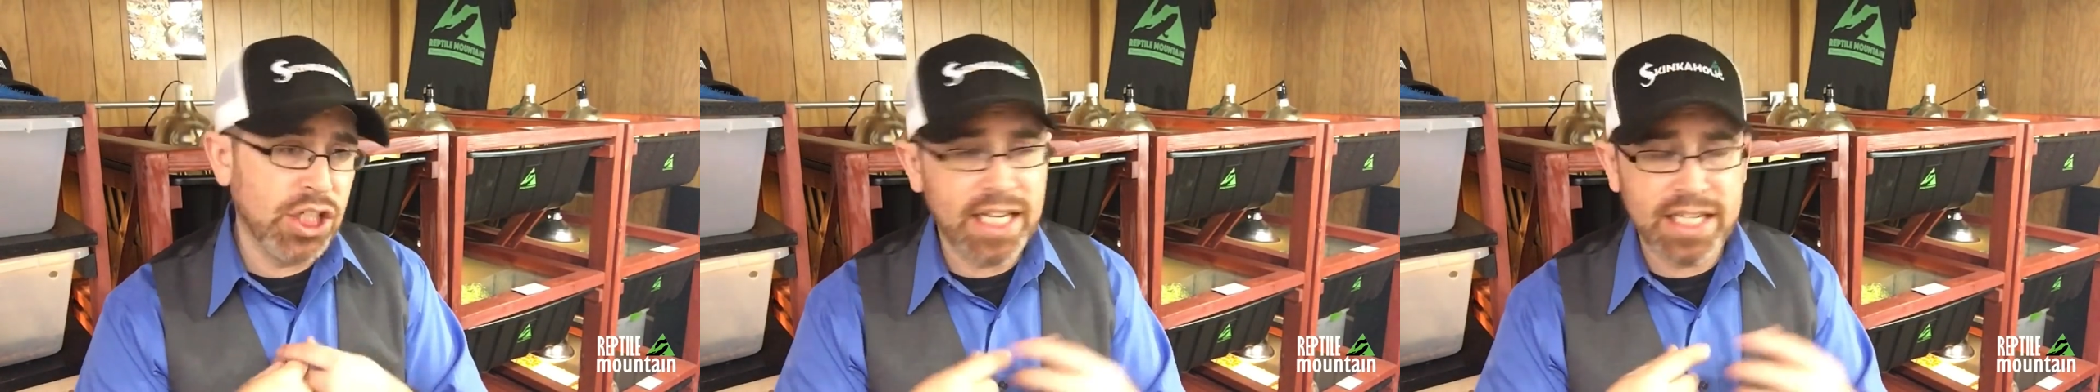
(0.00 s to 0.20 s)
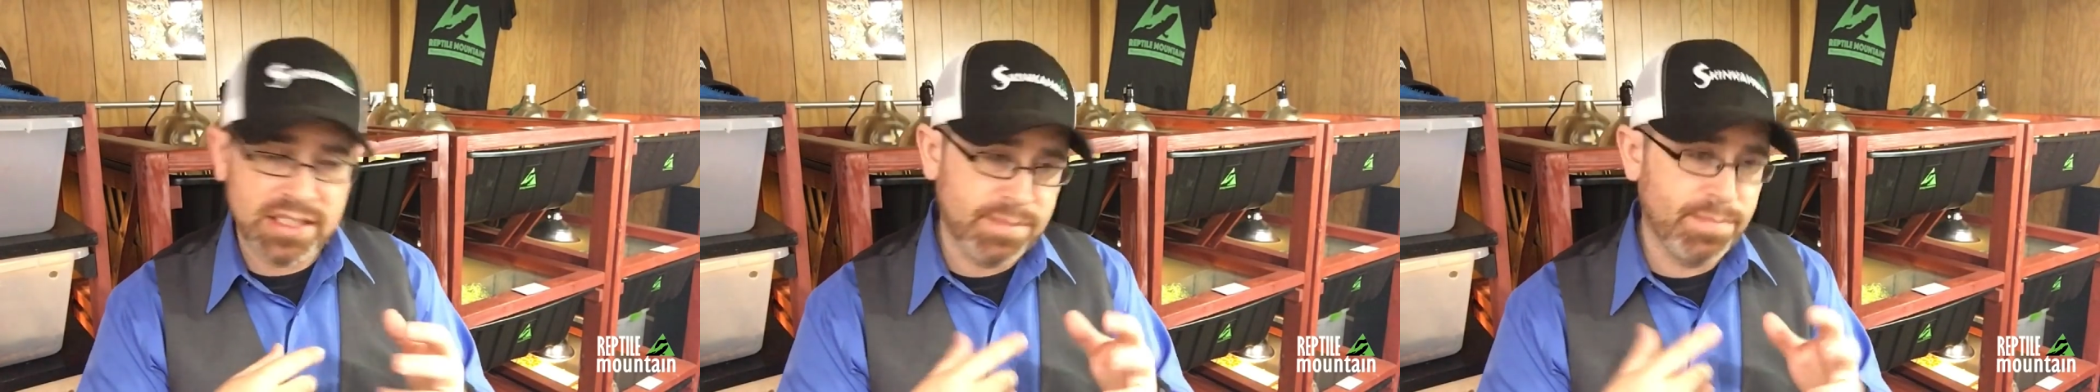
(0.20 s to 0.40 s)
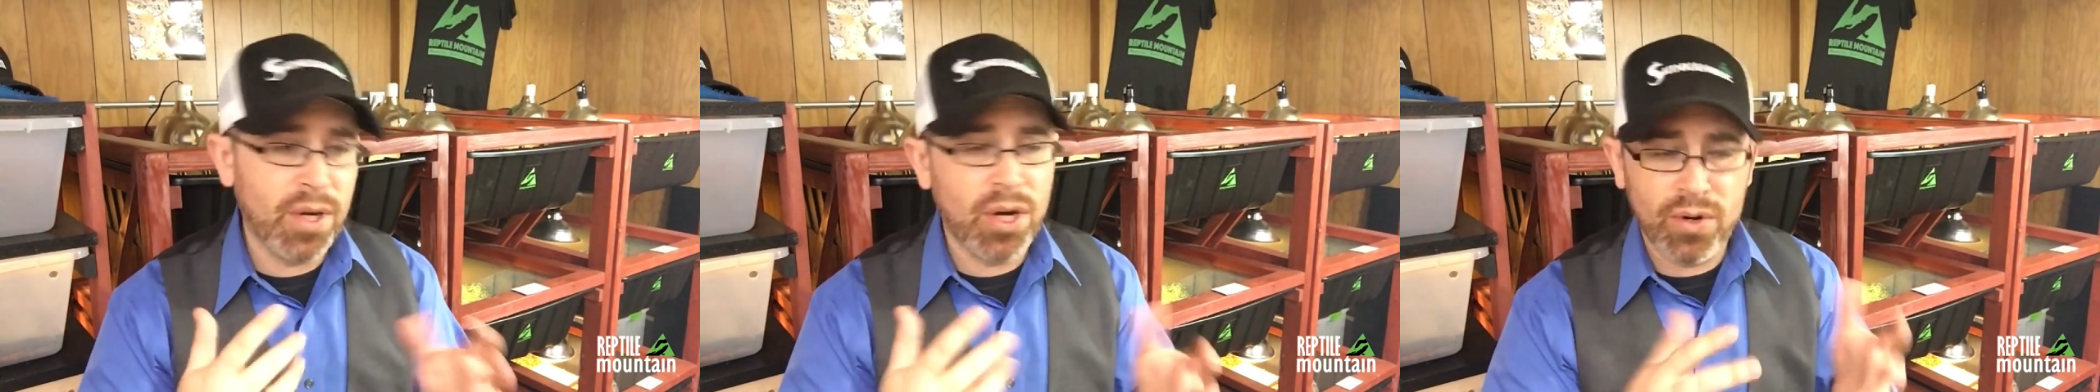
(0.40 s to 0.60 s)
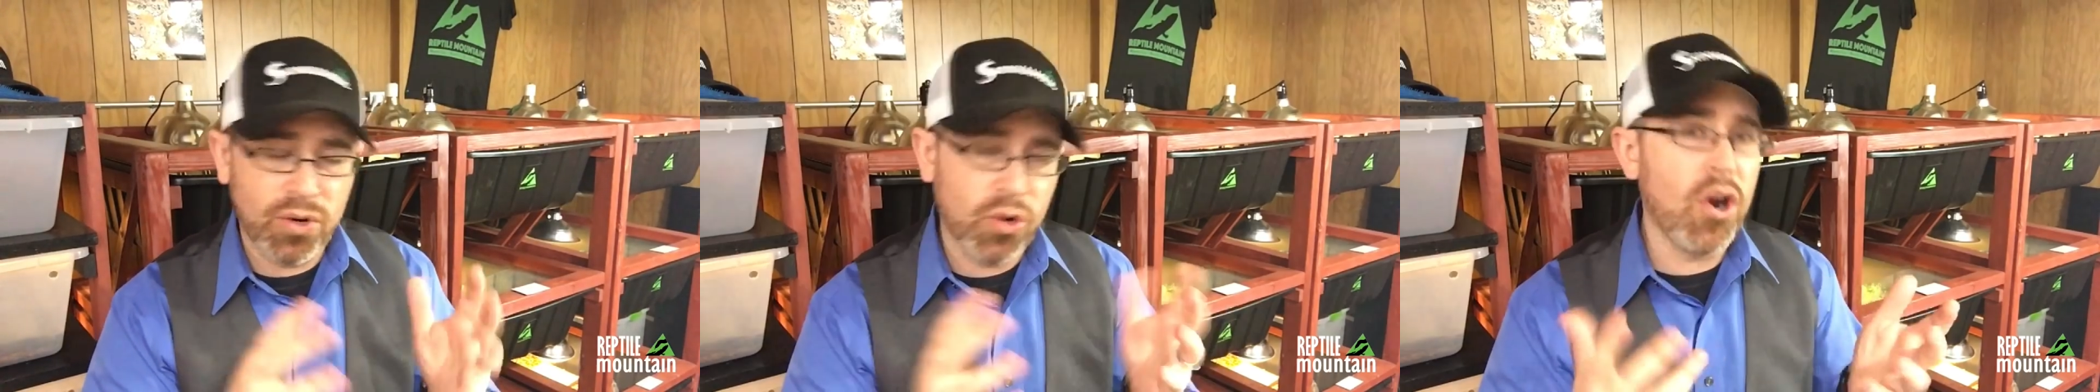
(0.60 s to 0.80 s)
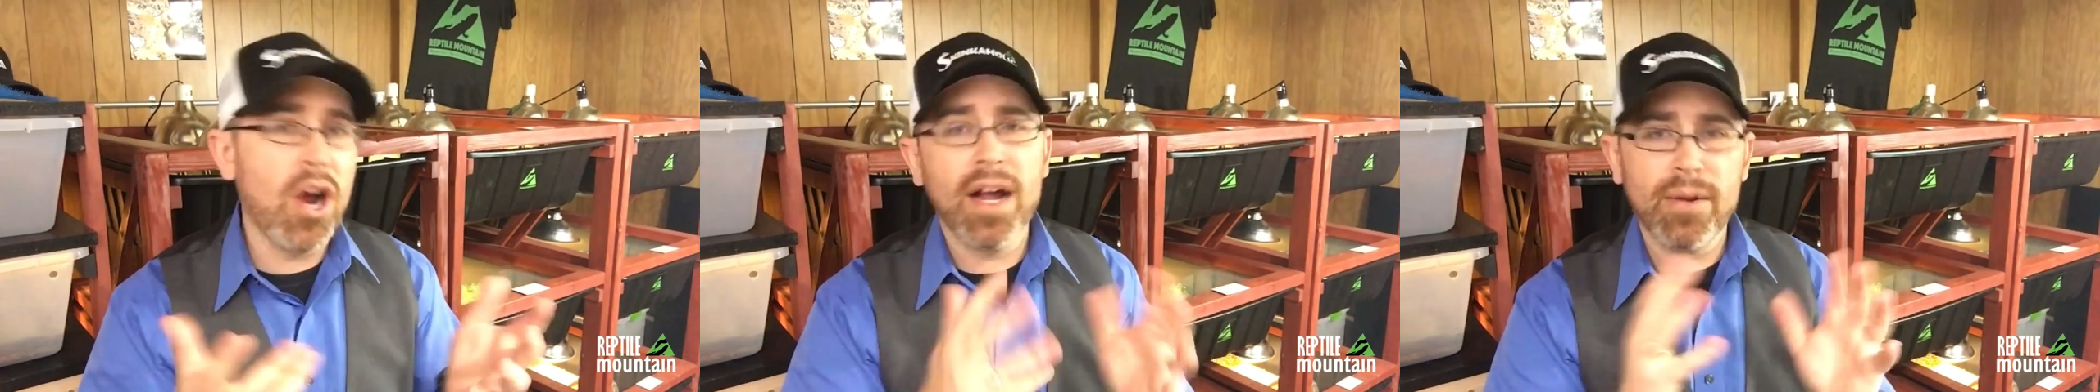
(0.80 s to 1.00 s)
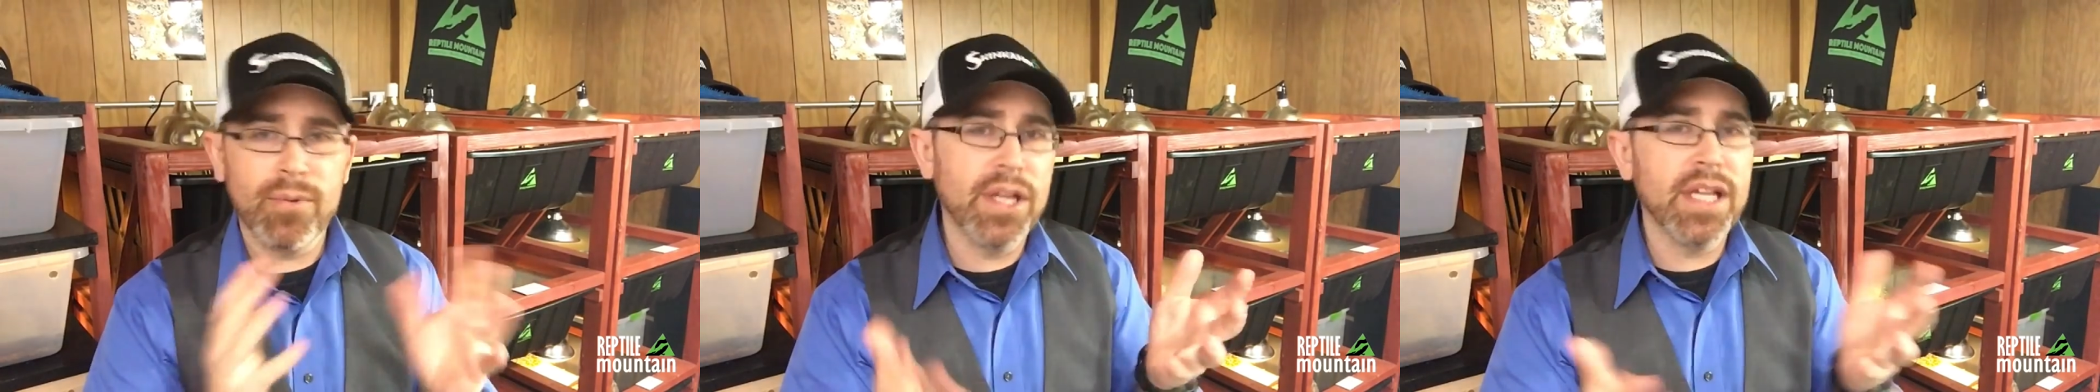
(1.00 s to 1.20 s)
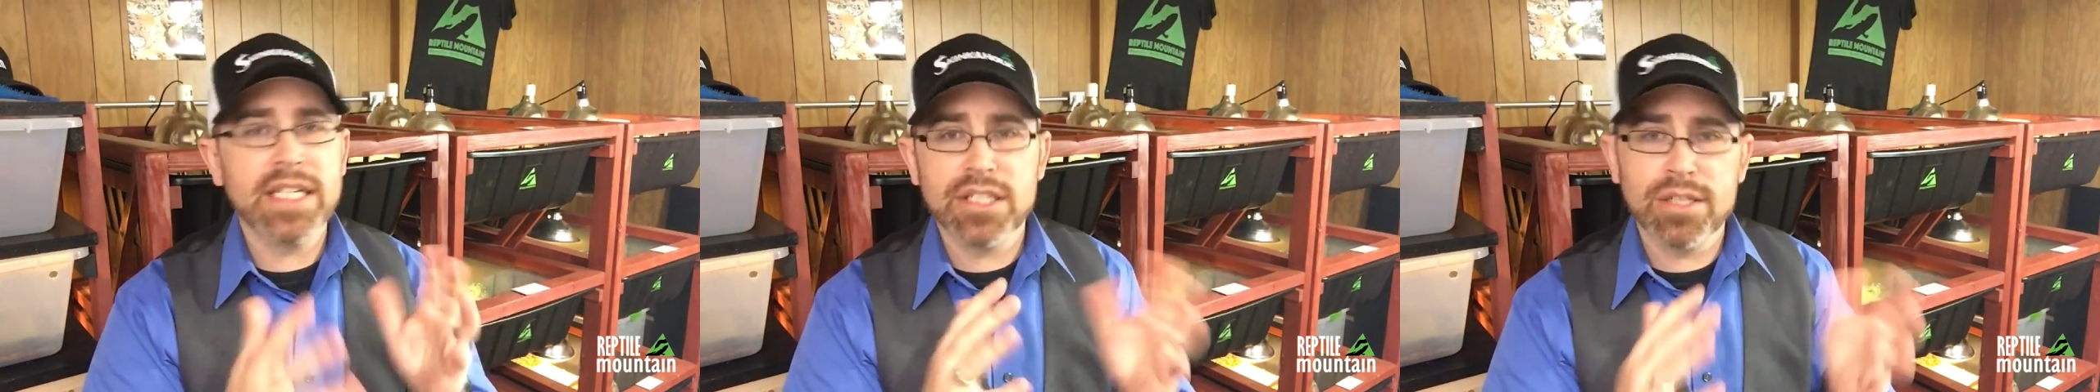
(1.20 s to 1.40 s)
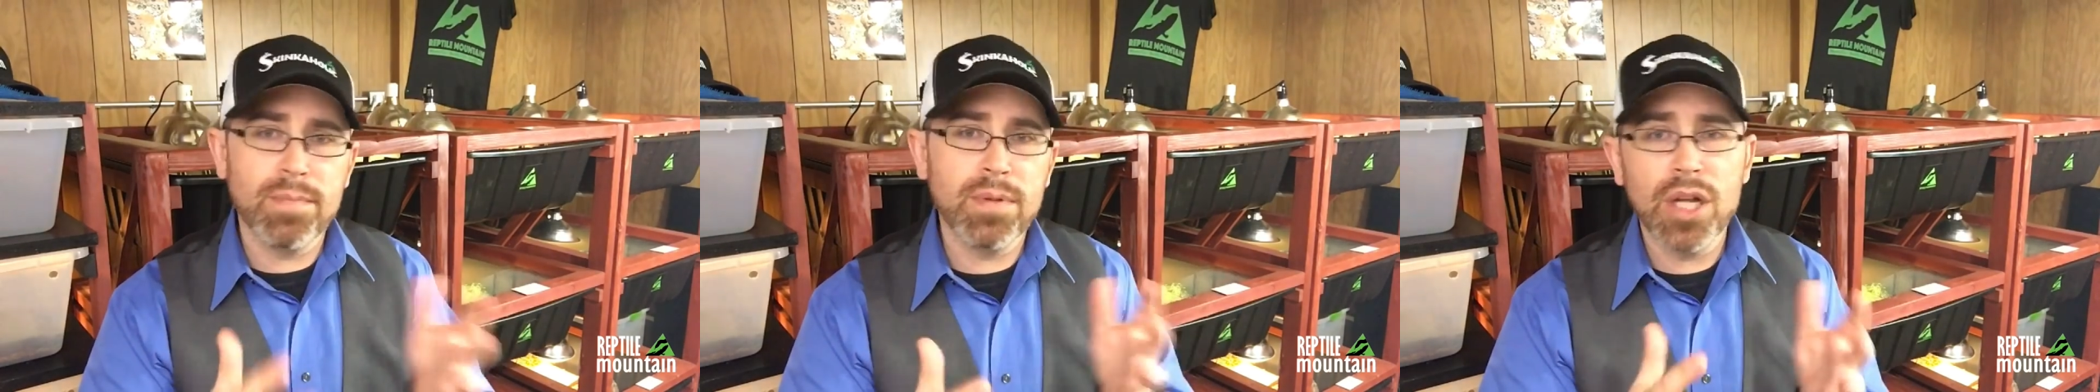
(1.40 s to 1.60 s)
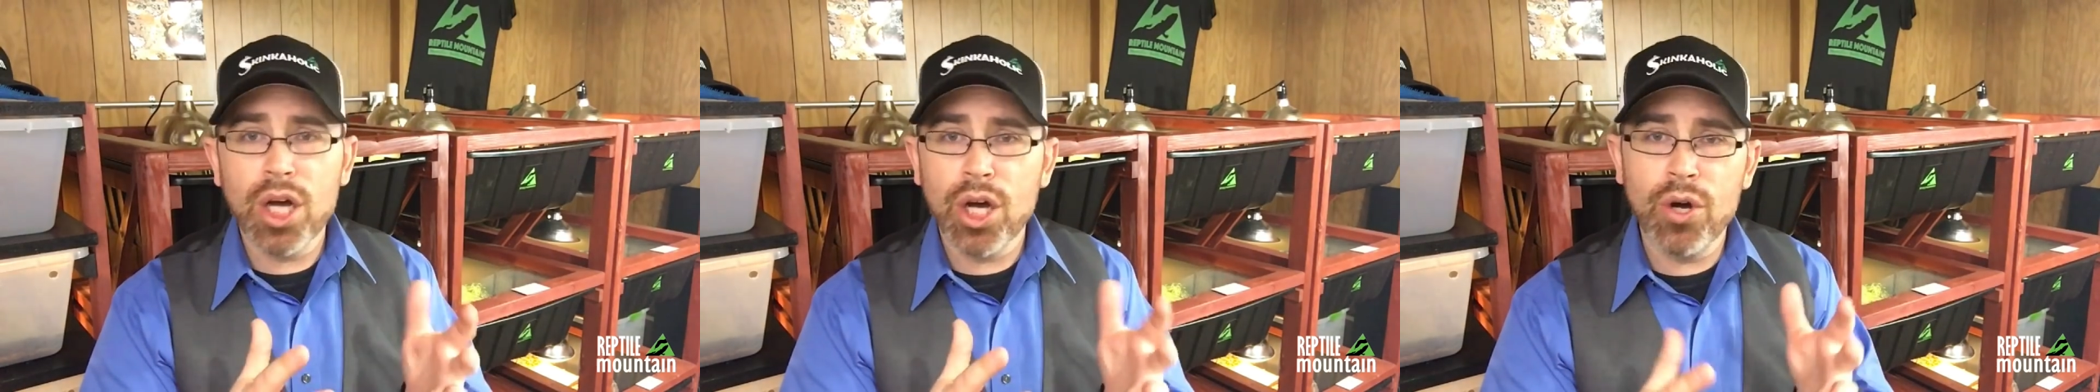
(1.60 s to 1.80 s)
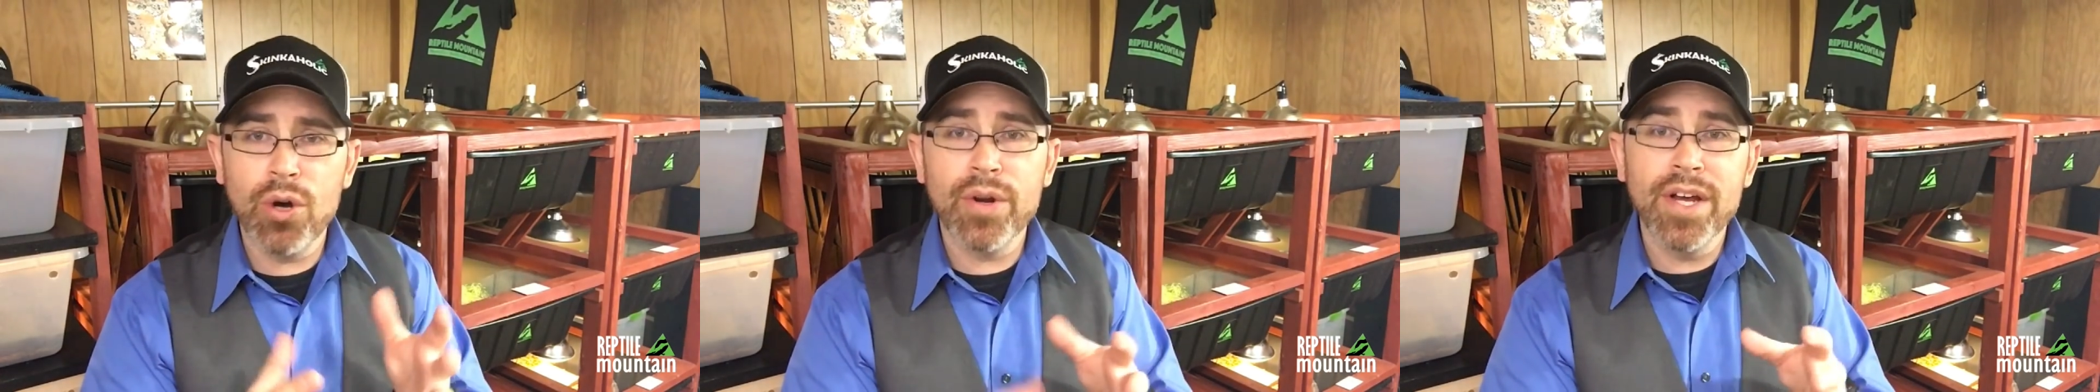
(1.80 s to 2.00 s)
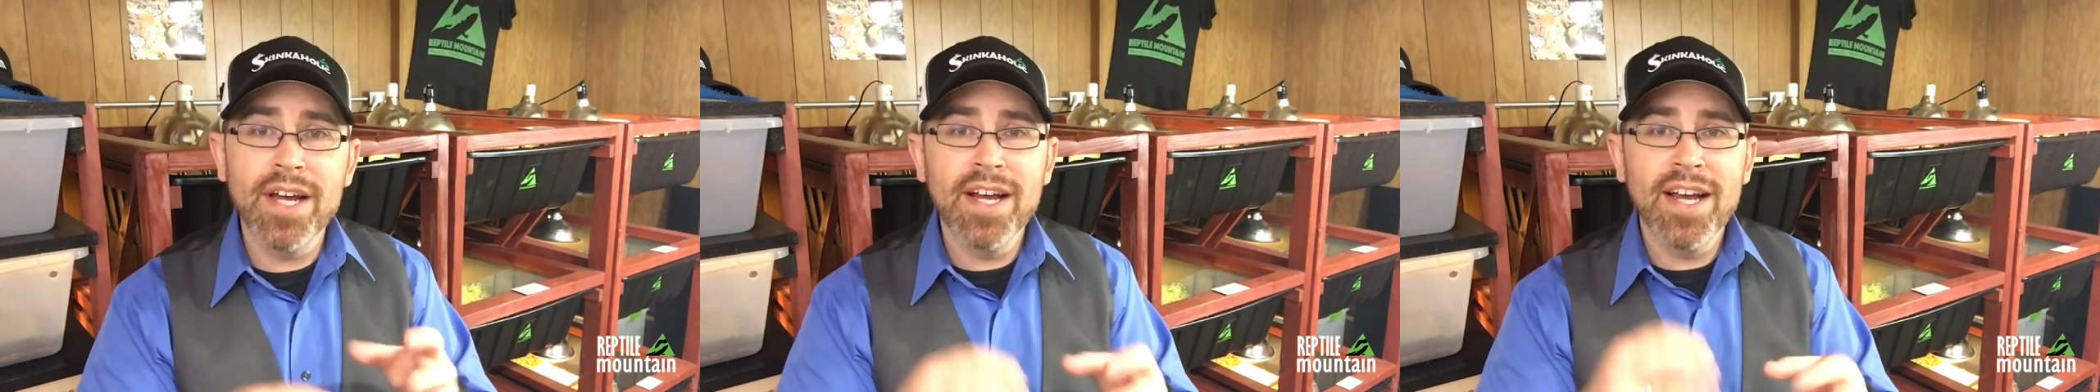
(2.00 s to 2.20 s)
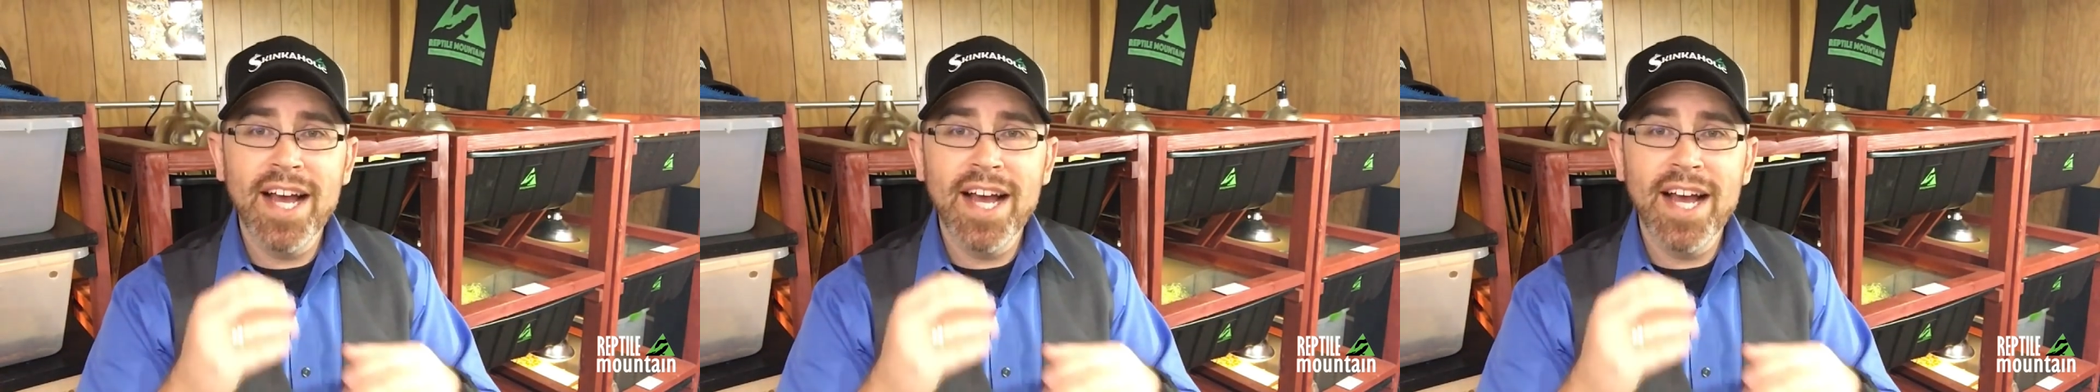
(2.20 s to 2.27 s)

expo or I will explode.